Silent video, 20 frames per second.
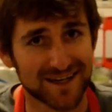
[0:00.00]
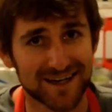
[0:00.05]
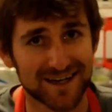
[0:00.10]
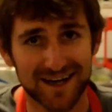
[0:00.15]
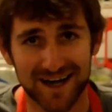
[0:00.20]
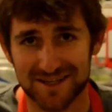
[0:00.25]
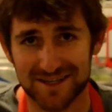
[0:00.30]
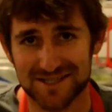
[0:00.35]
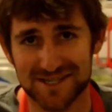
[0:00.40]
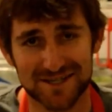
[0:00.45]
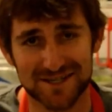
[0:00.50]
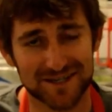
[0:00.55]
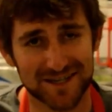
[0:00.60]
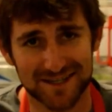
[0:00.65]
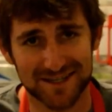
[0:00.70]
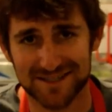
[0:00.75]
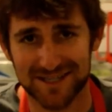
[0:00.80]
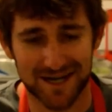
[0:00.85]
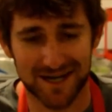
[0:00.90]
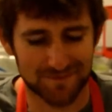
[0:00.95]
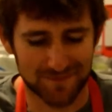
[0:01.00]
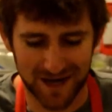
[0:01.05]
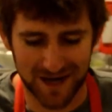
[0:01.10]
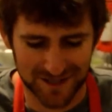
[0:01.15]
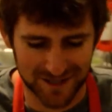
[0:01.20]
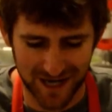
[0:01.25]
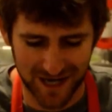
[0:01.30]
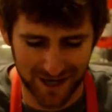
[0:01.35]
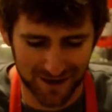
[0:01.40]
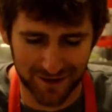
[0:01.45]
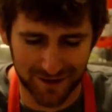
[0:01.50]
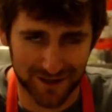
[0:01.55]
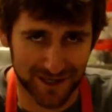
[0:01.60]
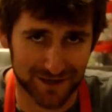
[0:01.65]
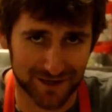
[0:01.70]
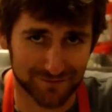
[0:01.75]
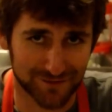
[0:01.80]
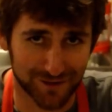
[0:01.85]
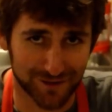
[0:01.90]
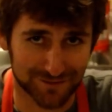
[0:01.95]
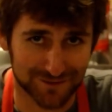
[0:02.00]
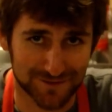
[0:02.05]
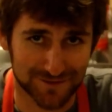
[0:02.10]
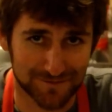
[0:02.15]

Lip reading: I'll see you next time. I gotta get involved.